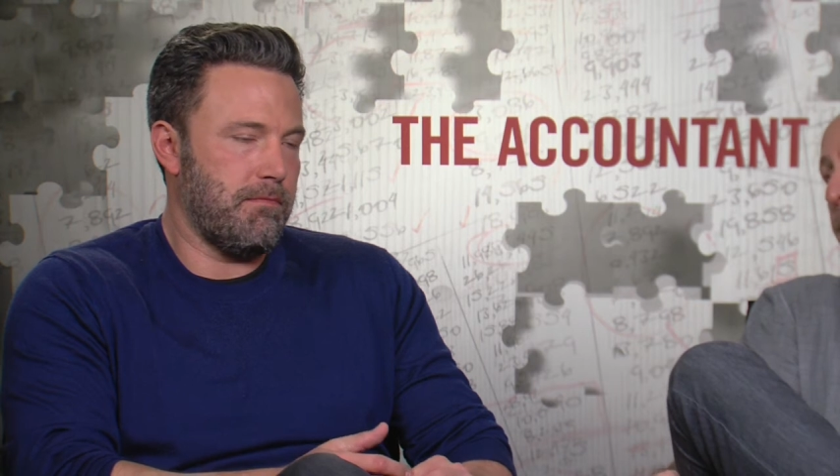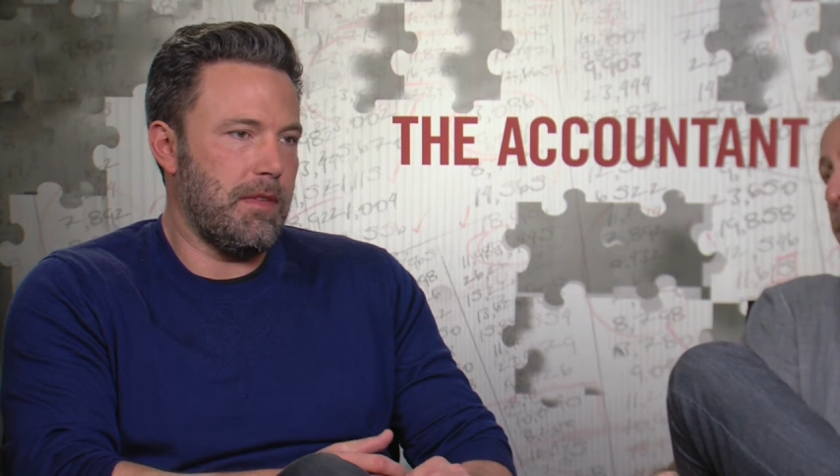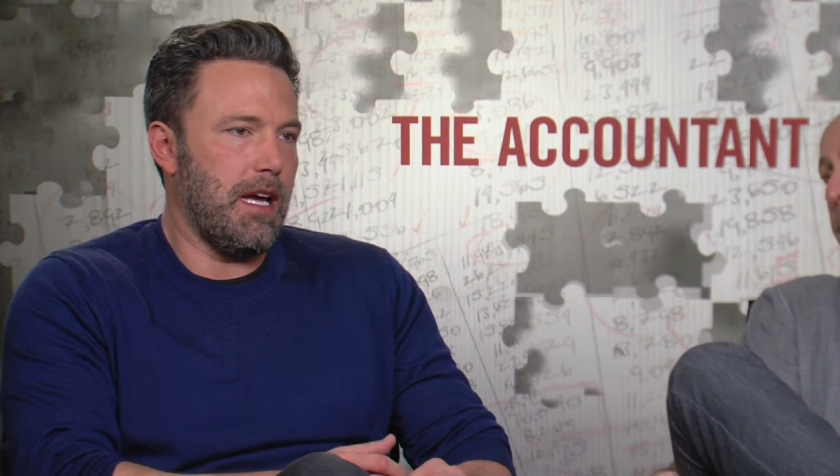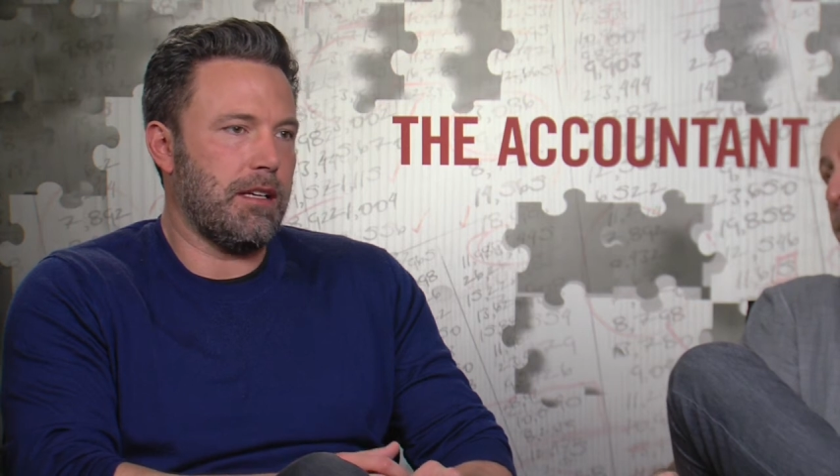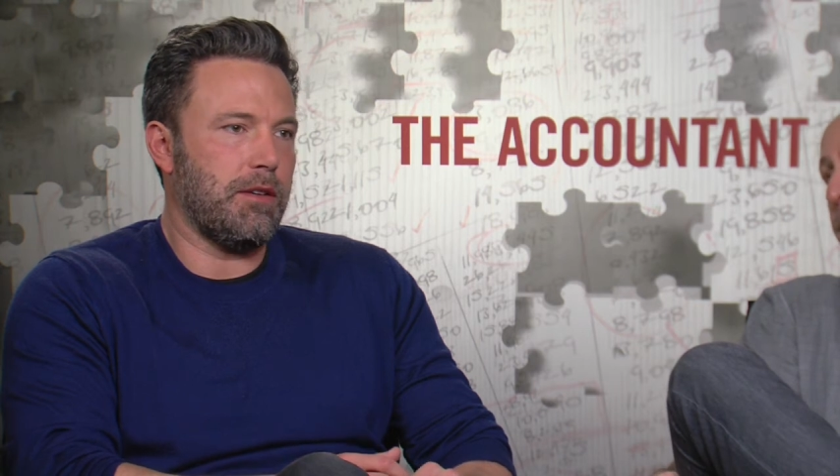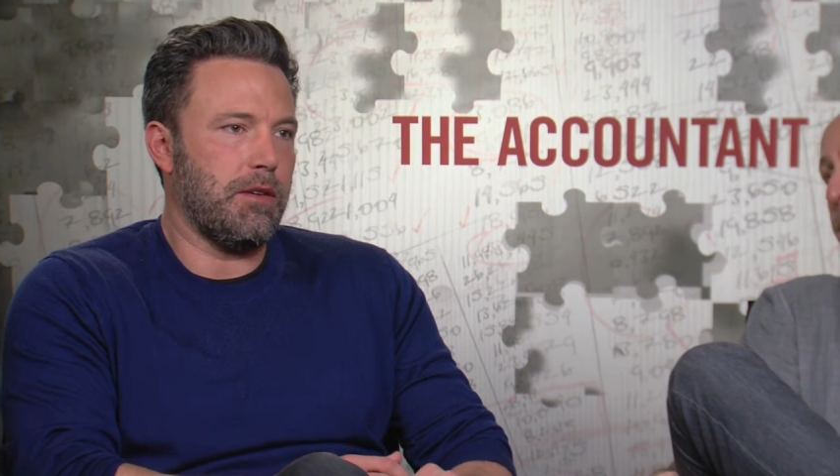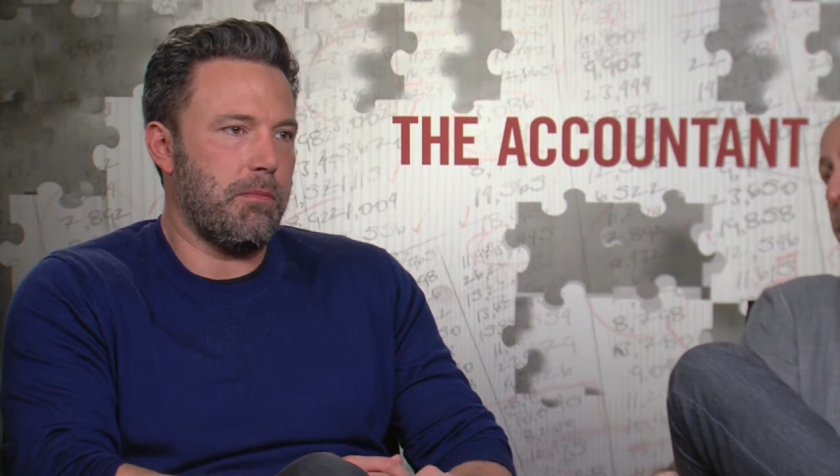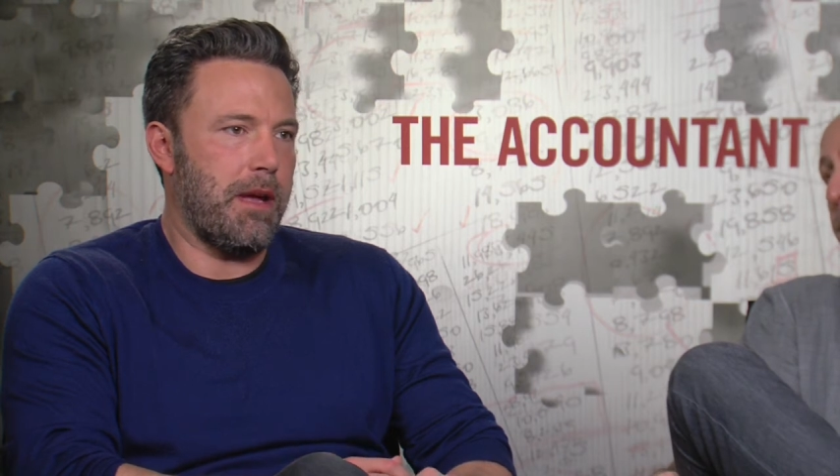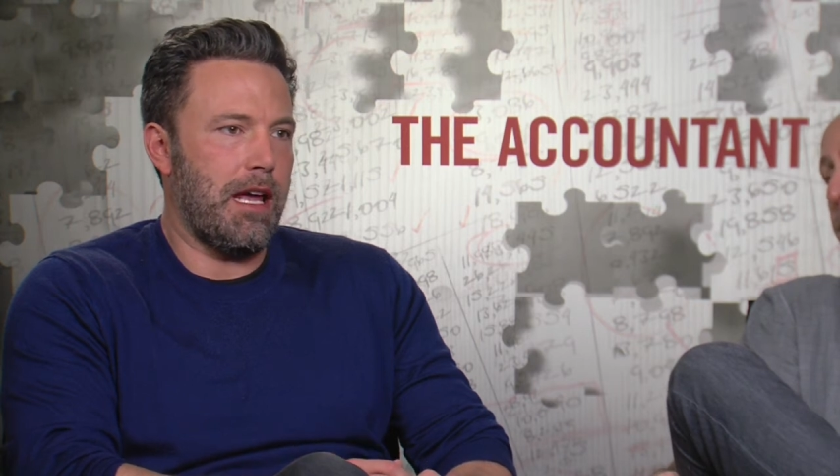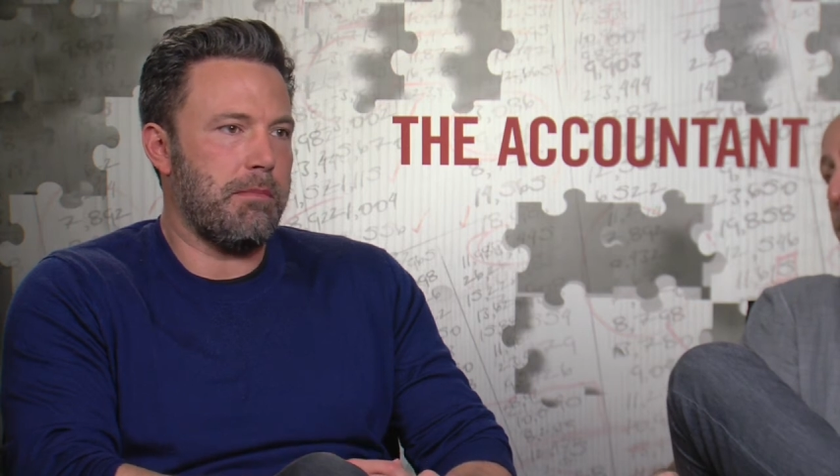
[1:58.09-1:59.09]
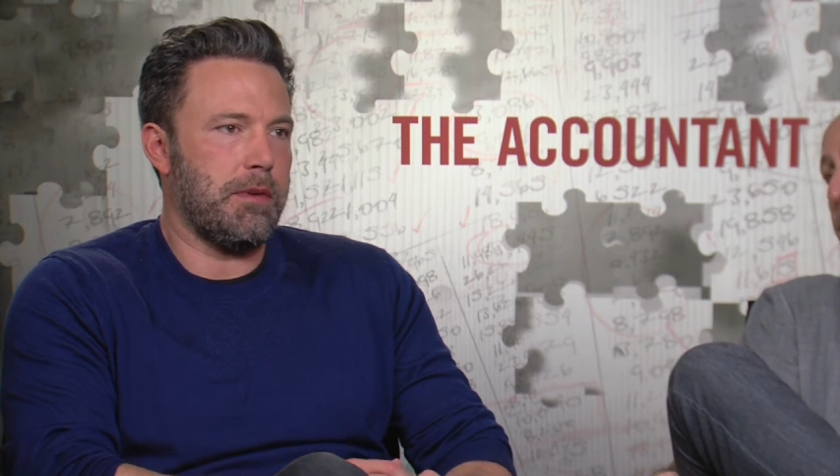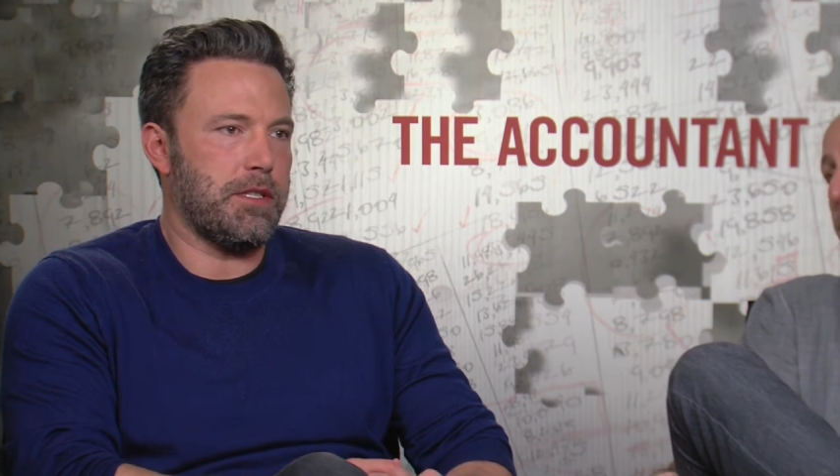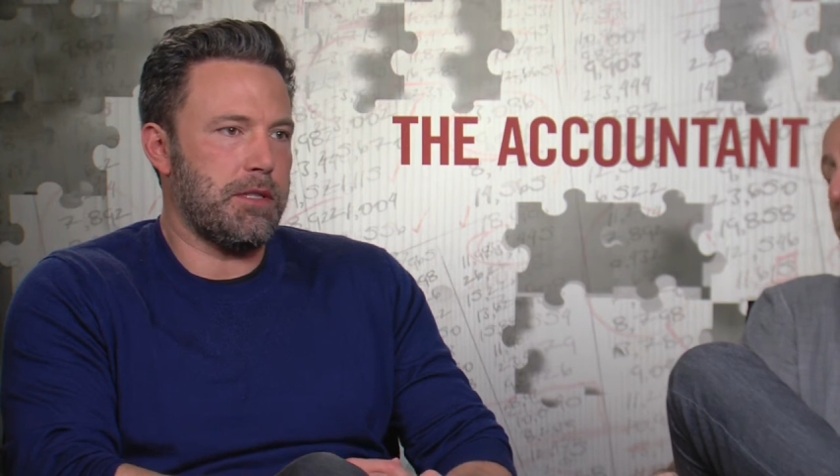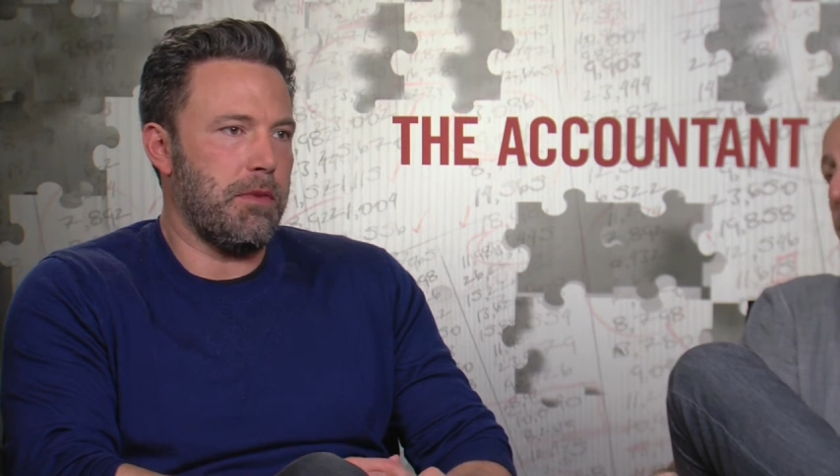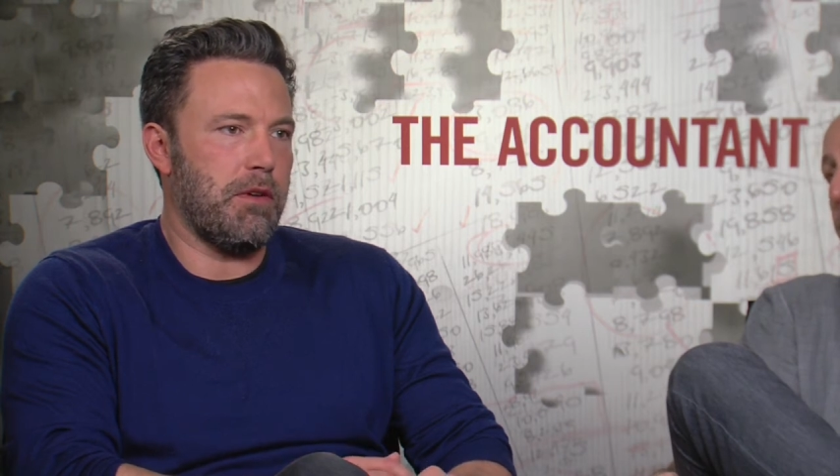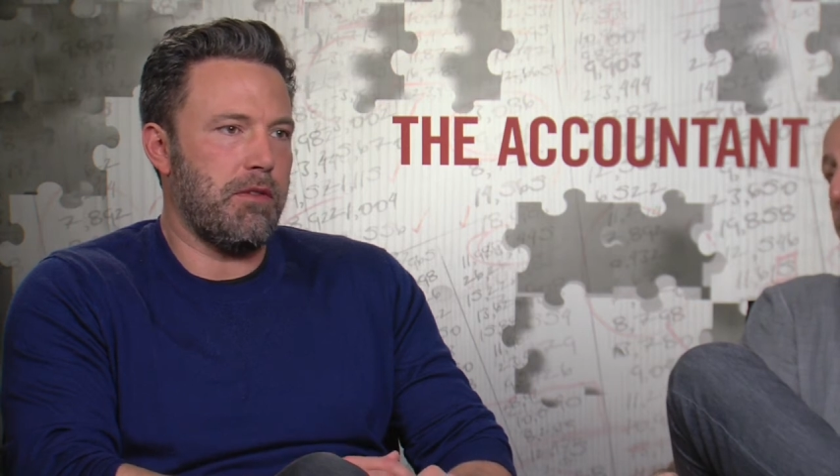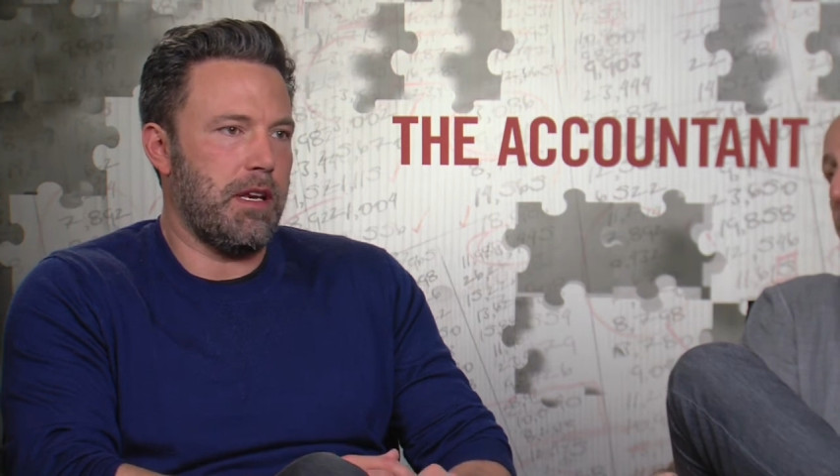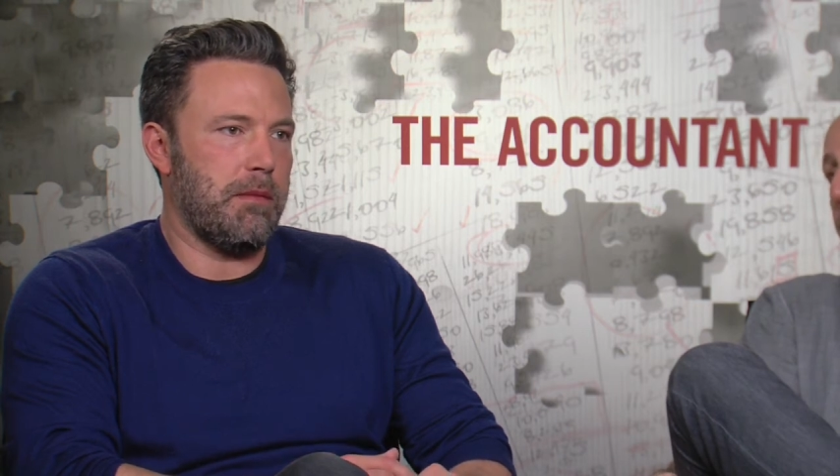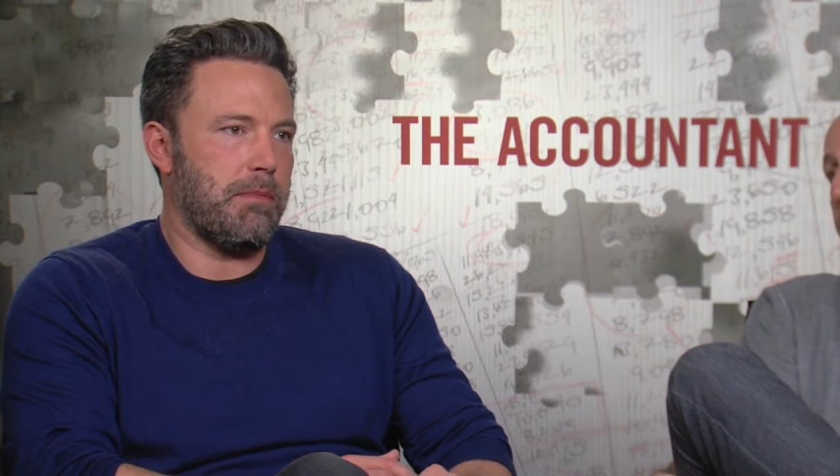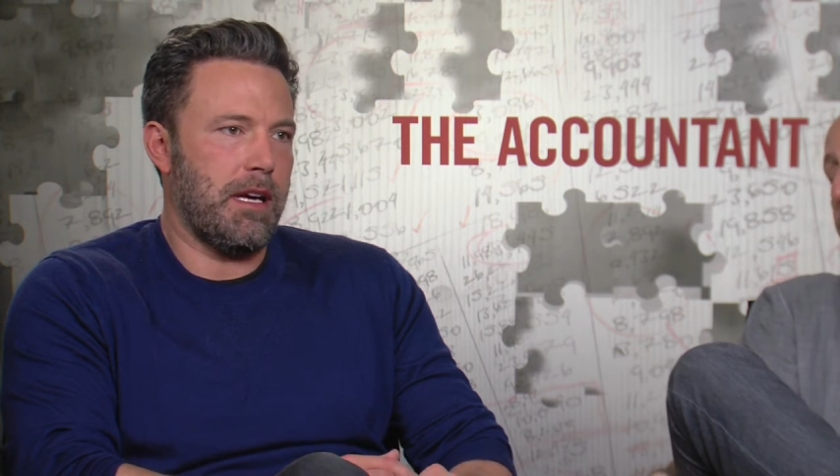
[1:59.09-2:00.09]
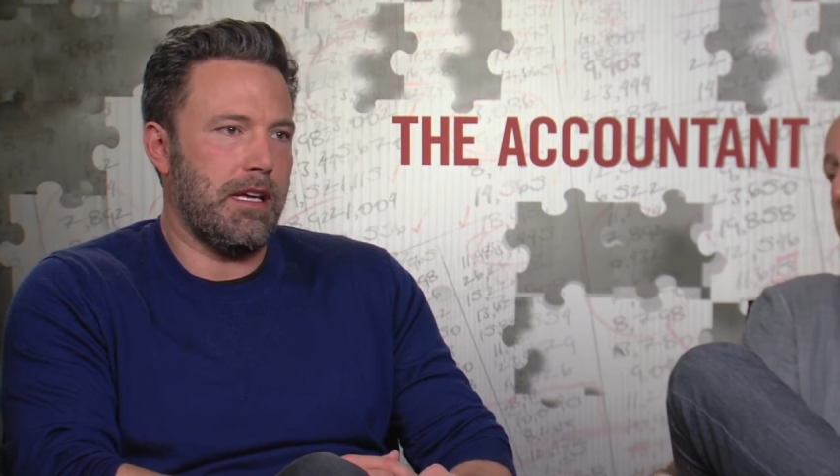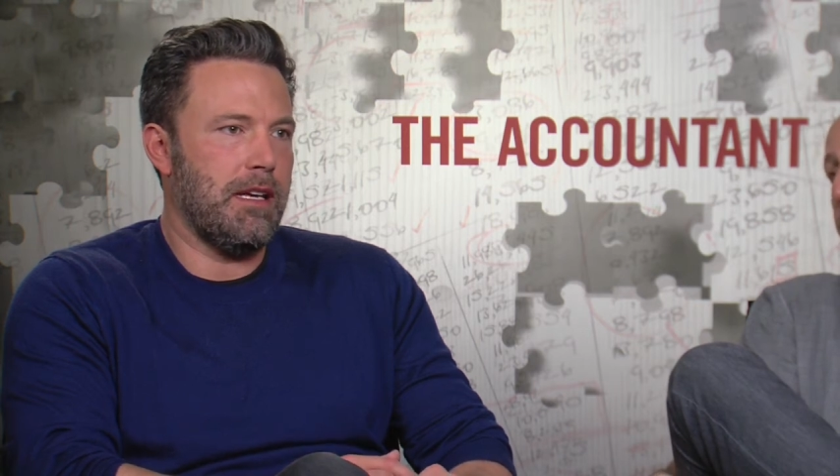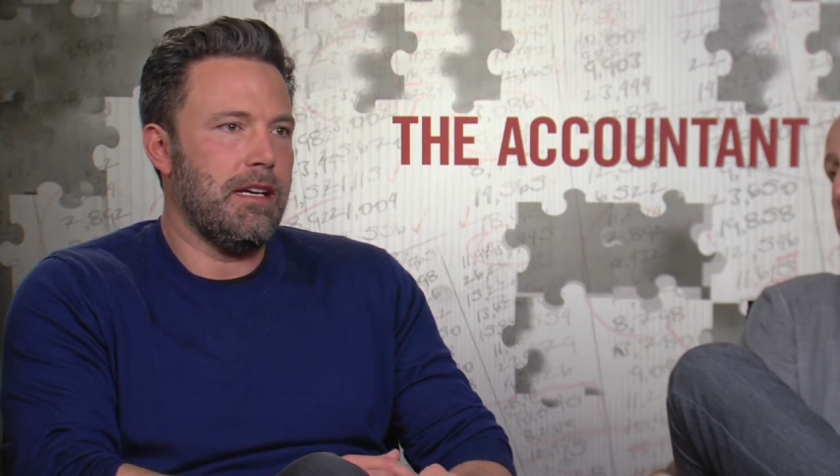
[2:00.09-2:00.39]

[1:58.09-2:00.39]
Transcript: not good or bad, but just motivated by,